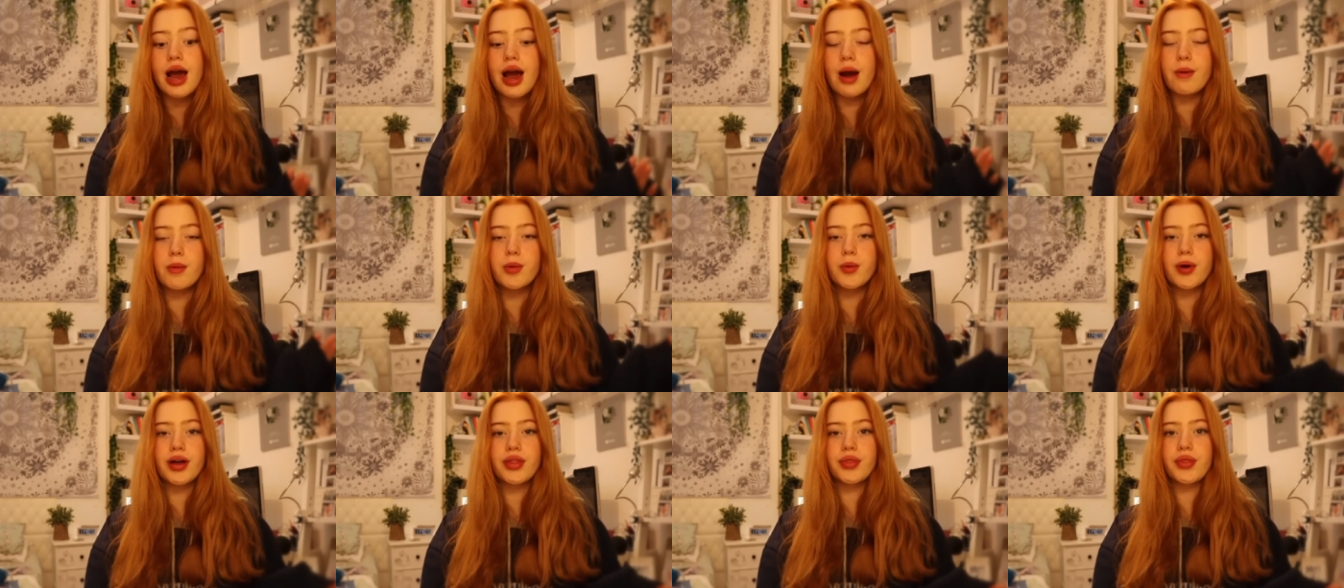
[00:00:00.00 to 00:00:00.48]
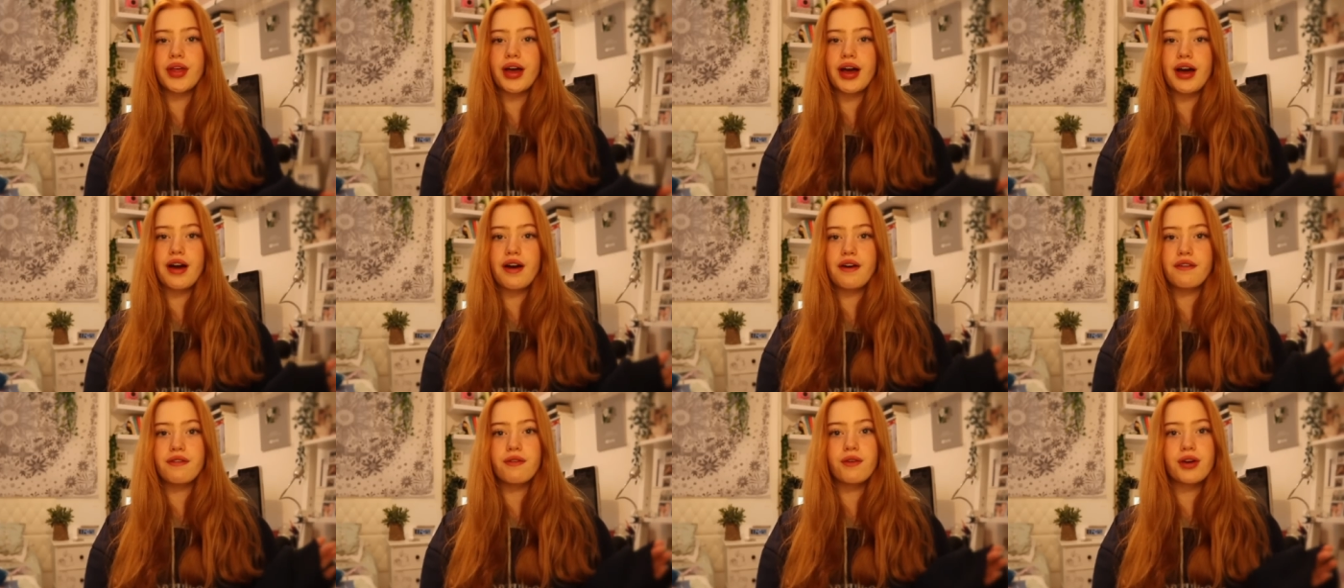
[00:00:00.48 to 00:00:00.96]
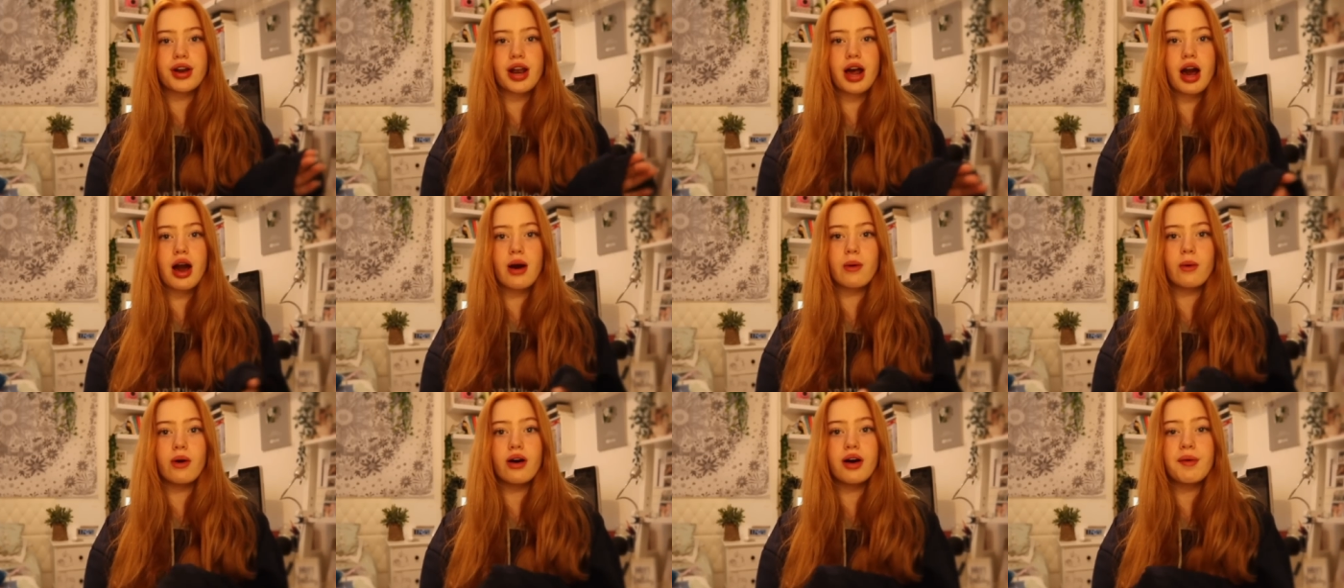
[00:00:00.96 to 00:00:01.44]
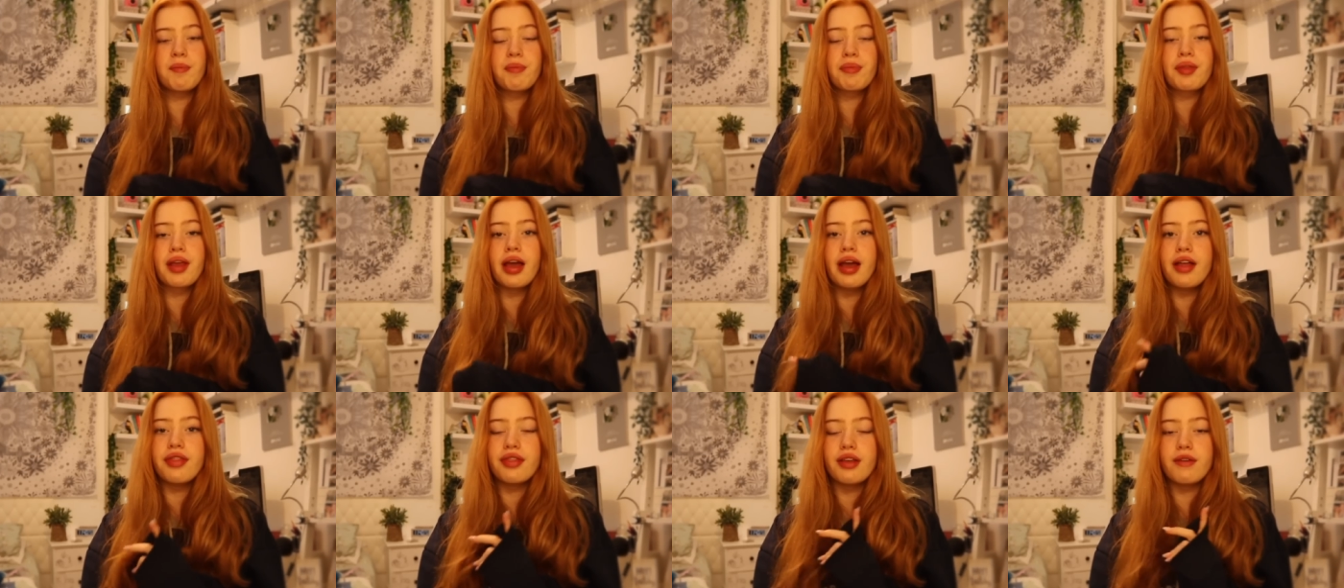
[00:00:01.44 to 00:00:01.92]
and we went there for an hour.
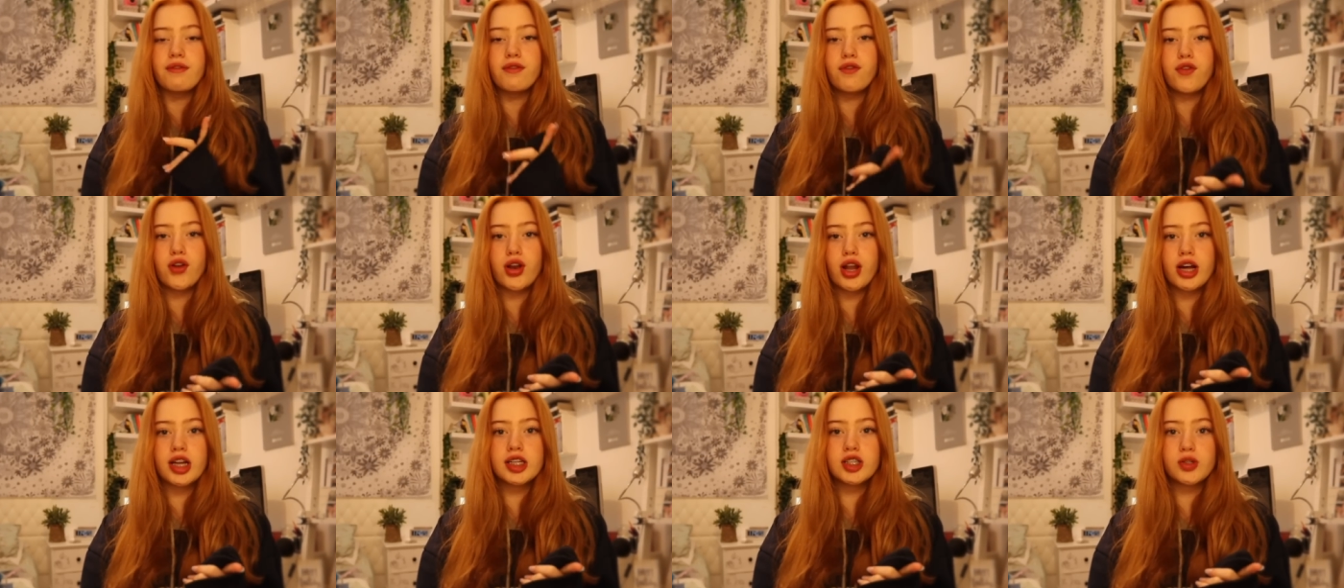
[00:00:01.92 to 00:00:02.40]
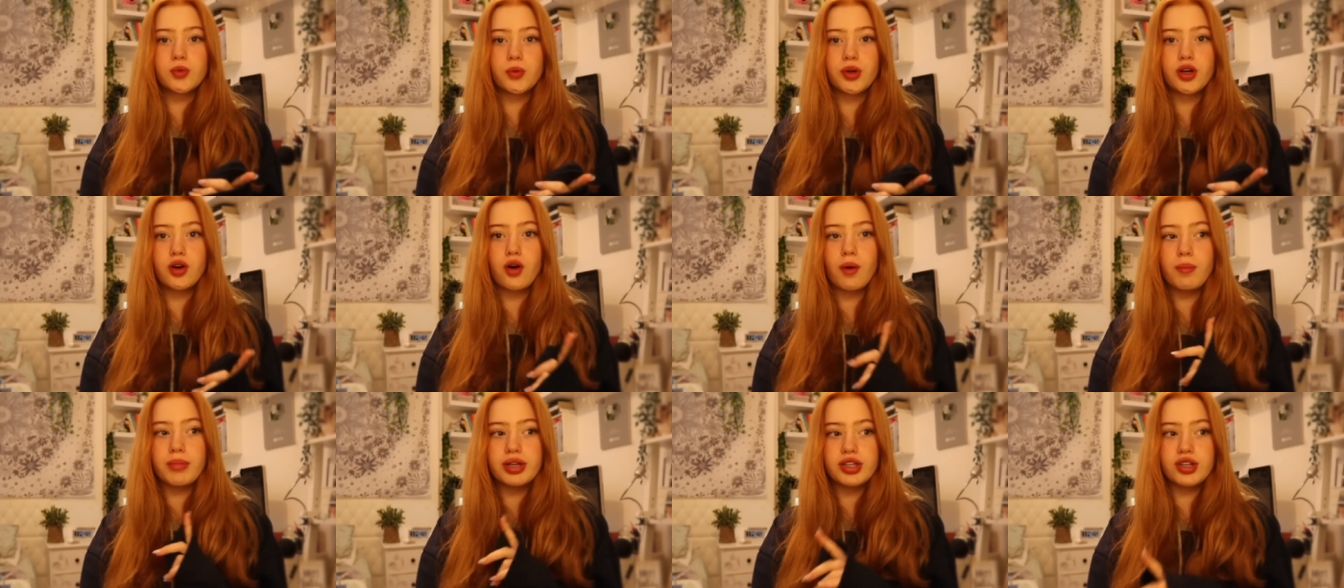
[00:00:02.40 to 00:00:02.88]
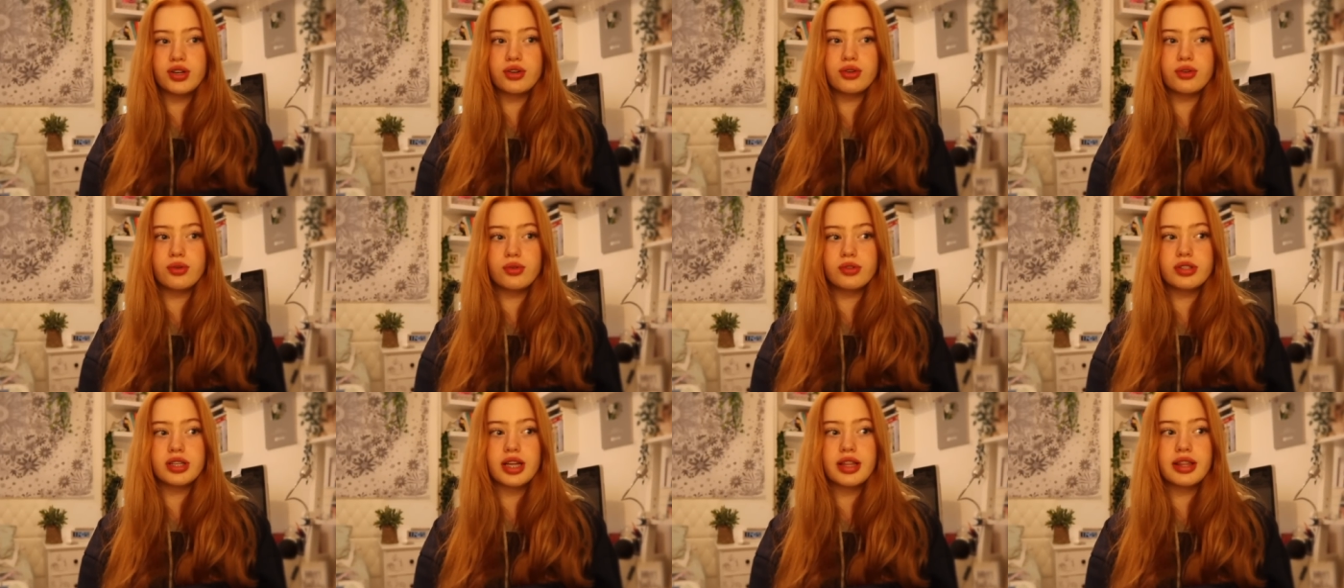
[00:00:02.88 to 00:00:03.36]
Then for lunch we got McDonald's,